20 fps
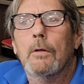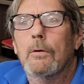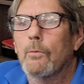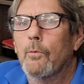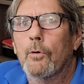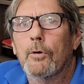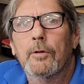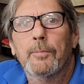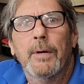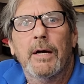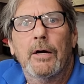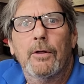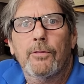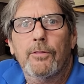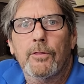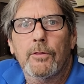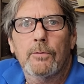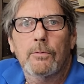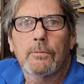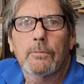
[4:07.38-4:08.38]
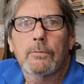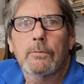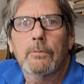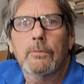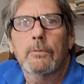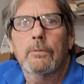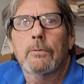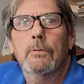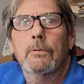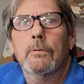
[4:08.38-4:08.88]
Word of mouth.
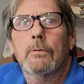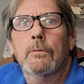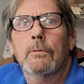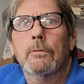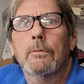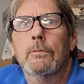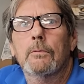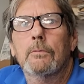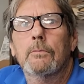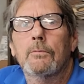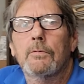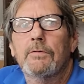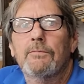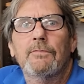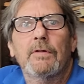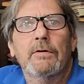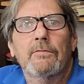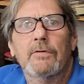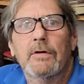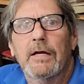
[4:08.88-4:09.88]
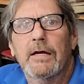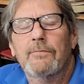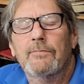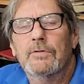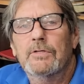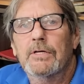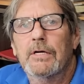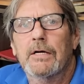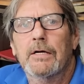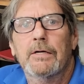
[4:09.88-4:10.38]
We've never
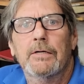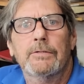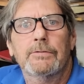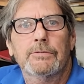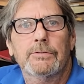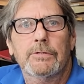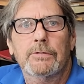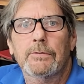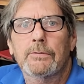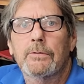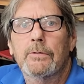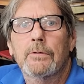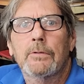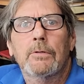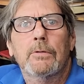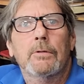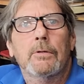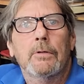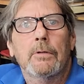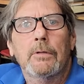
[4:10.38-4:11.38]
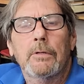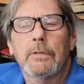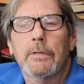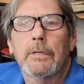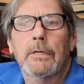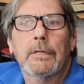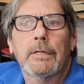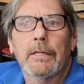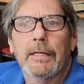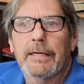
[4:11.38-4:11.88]
advertised.
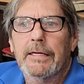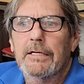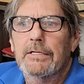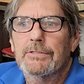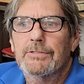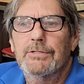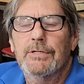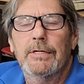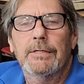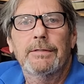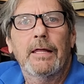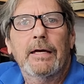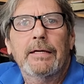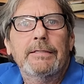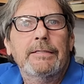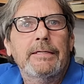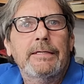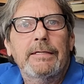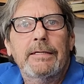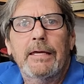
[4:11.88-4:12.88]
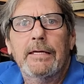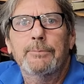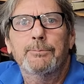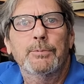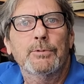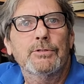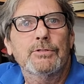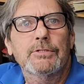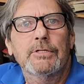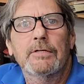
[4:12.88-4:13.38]
And like I said,
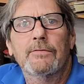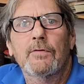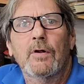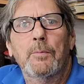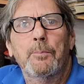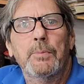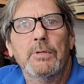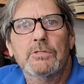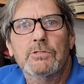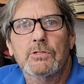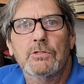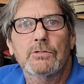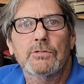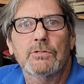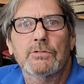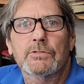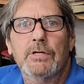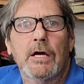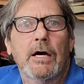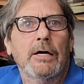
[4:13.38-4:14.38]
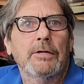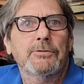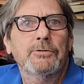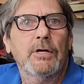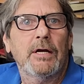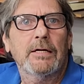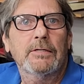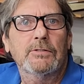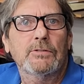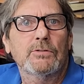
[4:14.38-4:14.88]
98% of our business is
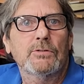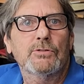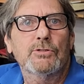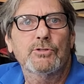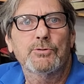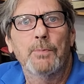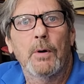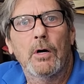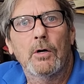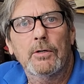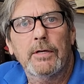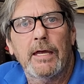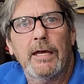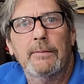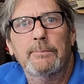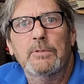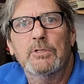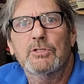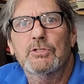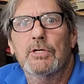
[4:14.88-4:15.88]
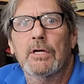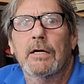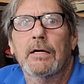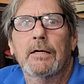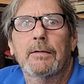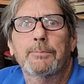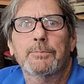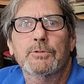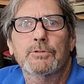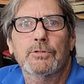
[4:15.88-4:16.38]
contractors, small cabinet
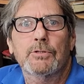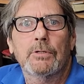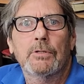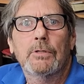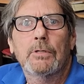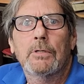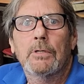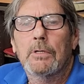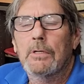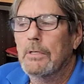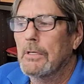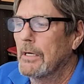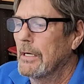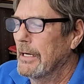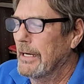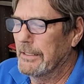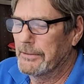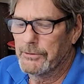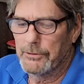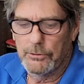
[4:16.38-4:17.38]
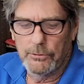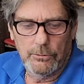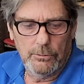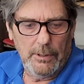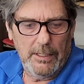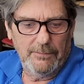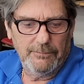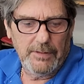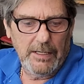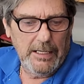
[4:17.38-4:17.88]
shops. I've
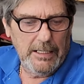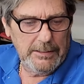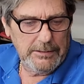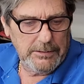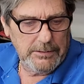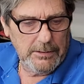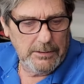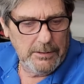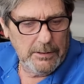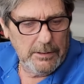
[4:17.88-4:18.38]
got